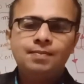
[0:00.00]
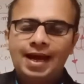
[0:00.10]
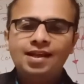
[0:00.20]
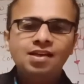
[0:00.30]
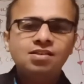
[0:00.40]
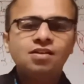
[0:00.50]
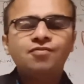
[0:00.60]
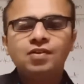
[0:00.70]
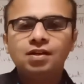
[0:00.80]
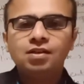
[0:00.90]
magnetic
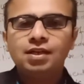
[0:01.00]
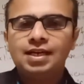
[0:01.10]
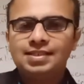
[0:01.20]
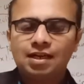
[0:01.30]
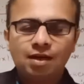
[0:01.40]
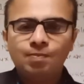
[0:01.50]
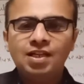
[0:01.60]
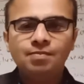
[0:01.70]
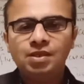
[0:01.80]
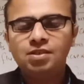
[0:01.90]
field as a
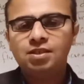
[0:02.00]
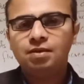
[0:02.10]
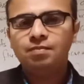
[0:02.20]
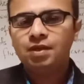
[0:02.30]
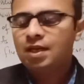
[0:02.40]
coupling medium,